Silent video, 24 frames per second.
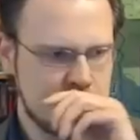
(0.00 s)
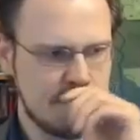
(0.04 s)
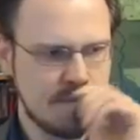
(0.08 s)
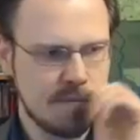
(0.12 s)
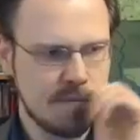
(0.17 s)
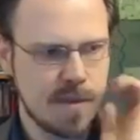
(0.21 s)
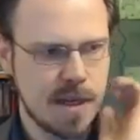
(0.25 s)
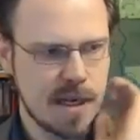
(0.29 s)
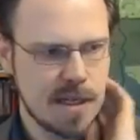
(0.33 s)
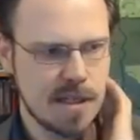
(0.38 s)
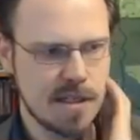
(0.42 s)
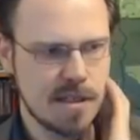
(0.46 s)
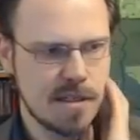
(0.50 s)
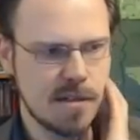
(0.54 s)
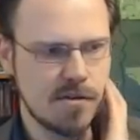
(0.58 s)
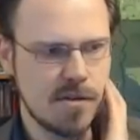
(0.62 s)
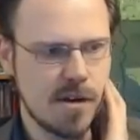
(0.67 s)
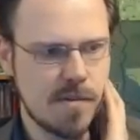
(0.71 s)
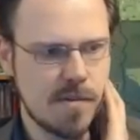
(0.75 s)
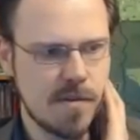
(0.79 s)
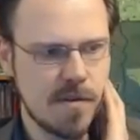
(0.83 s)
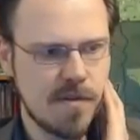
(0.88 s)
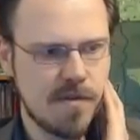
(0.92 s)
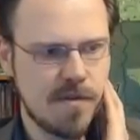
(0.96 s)
I can still
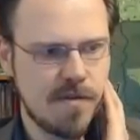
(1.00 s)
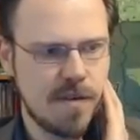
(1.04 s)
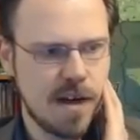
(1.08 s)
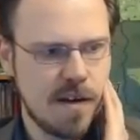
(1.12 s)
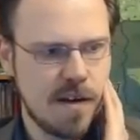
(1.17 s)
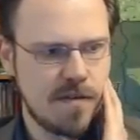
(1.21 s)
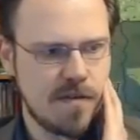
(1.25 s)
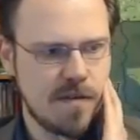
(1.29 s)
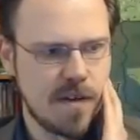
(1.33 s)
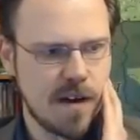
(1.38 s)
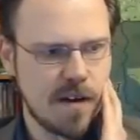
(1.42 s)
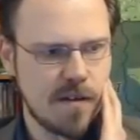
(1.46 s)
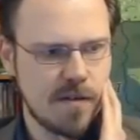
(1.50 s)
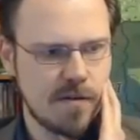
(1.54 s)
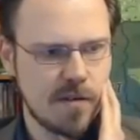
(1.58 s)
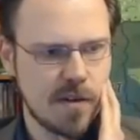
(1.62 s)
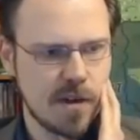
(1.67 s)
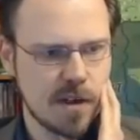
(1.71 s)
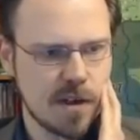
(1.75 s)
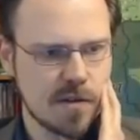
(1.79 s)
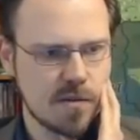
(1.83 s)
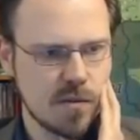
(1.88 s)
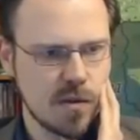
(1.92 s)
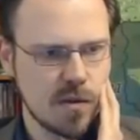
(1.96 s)
drop a five five
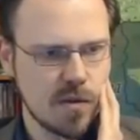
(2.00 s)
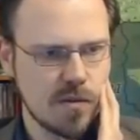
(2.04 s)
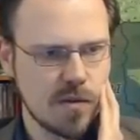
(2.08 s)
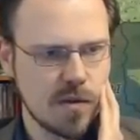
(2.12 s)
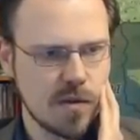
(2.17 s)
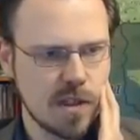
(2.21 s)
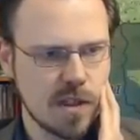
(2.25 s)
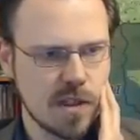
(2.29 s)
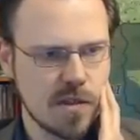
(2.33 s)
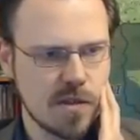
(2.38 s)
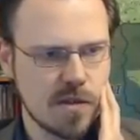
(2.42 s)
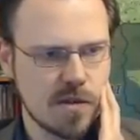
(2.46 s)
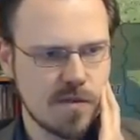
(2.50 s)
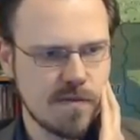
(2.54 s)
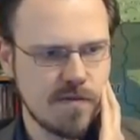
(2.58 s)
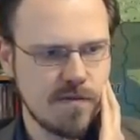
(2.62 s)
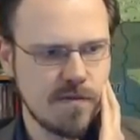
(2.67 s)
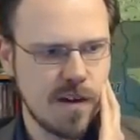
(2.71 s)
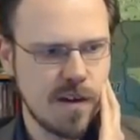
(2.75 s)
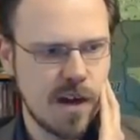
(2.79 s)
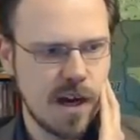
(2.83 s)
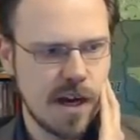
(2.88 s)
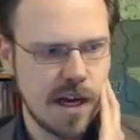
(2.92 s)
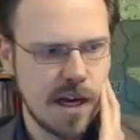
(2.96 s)
Frostwolf, which is
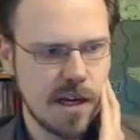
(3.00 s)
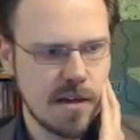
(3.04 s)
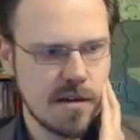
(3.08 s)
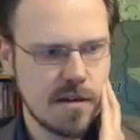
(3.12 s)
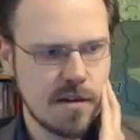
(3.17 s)
fine.